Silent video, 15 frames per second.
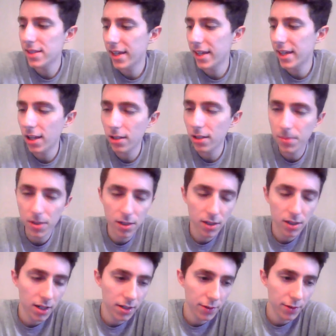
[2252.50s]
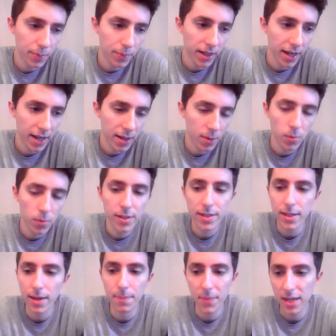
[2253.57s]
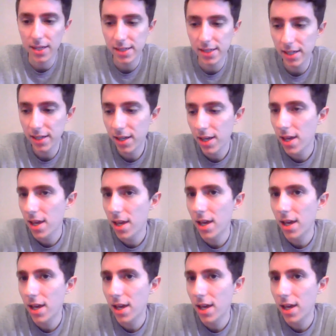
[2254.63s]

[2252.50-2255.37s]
the caliber of play was amazing.